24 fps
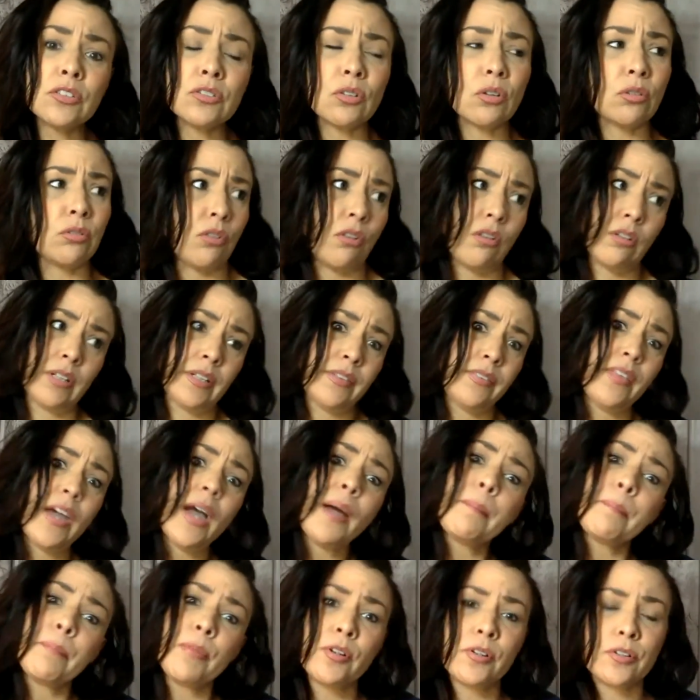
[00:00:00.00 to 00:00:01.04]
so long? And
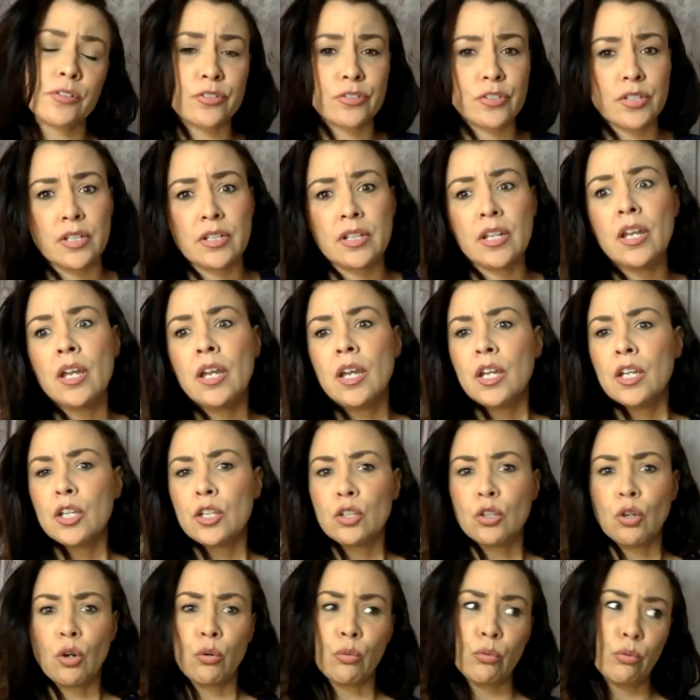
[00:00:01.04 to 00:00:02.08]
that person,
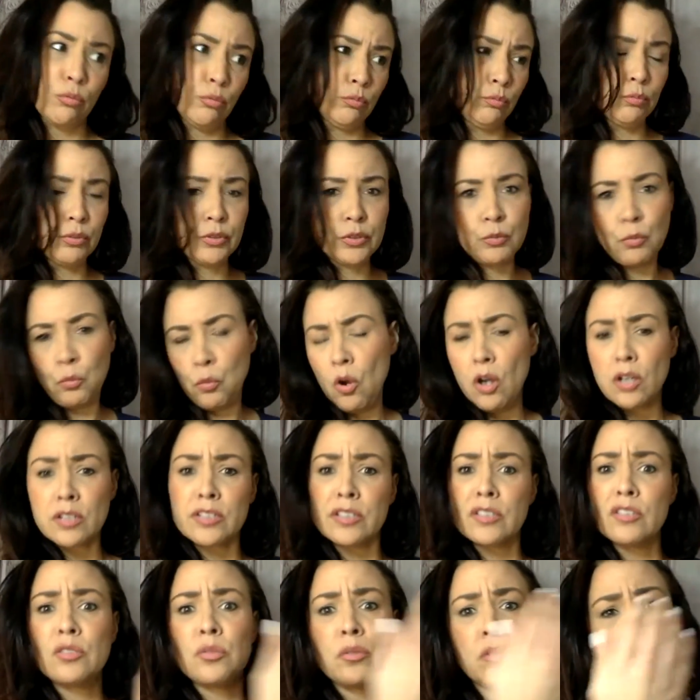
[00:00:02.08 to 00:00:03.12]

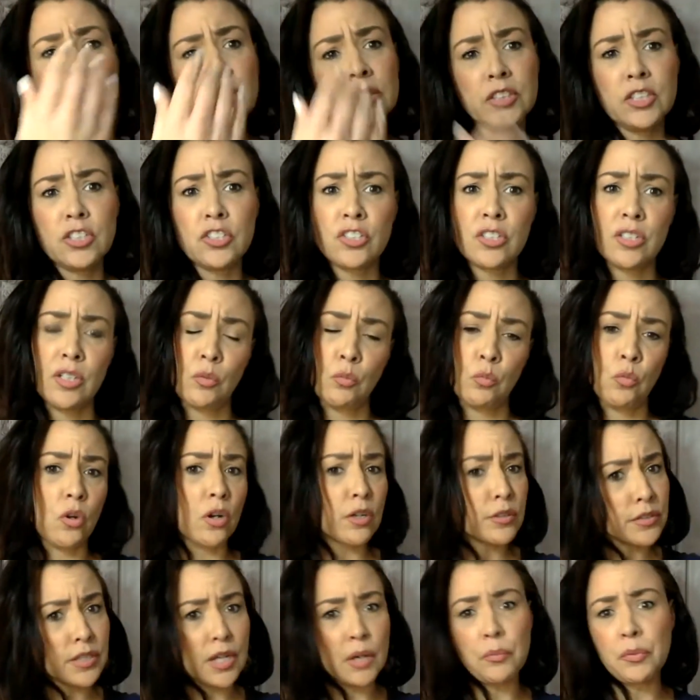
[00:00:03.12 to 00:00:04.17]
walks into an audition and
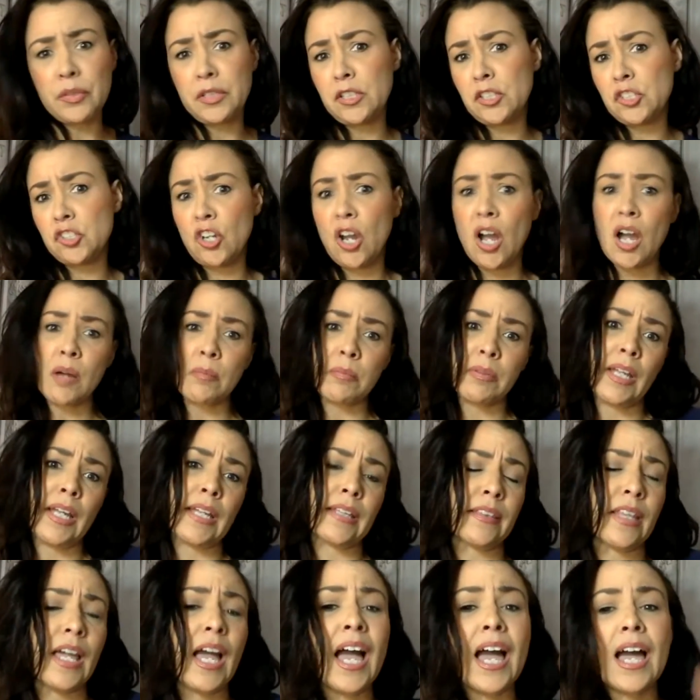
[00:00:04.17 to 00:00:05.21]
walks out with a job
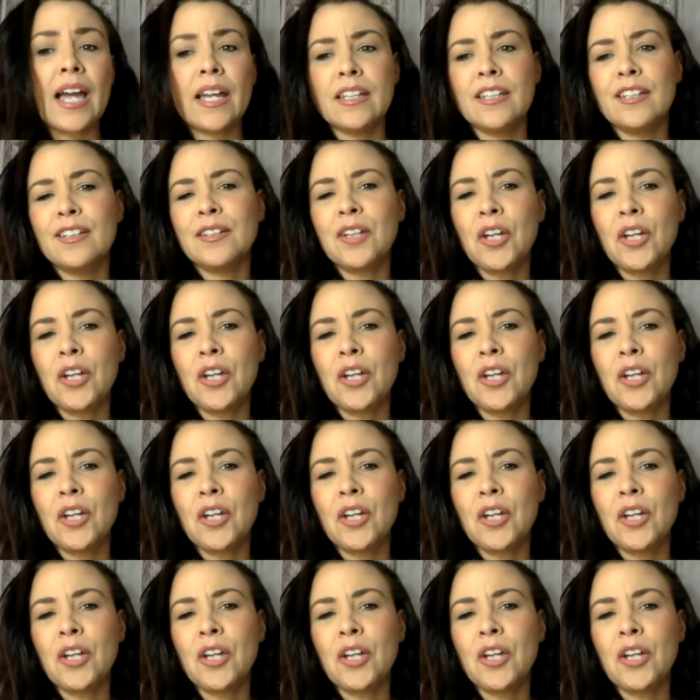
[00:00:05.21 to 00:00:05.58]
like that,